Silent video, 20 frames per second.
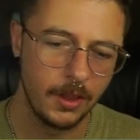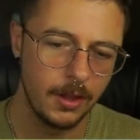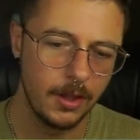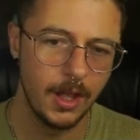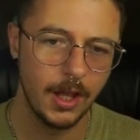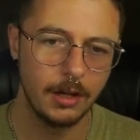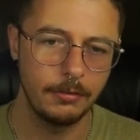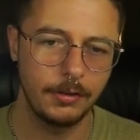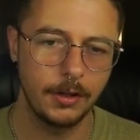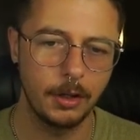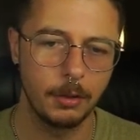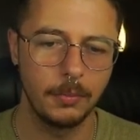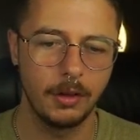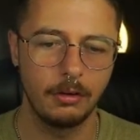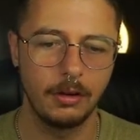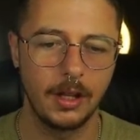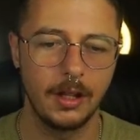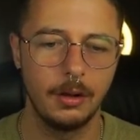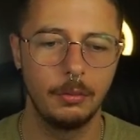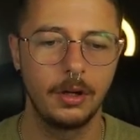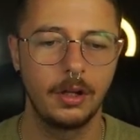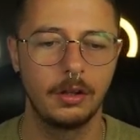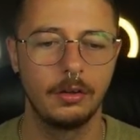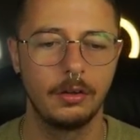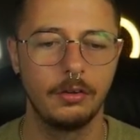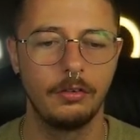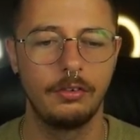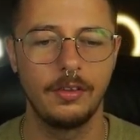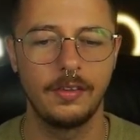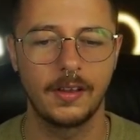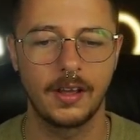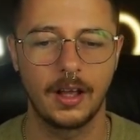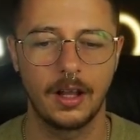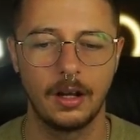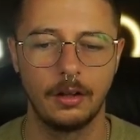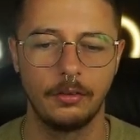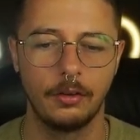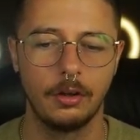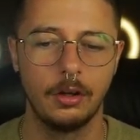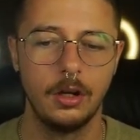And if you come down here, we can see the
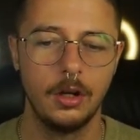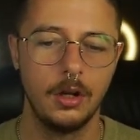calendar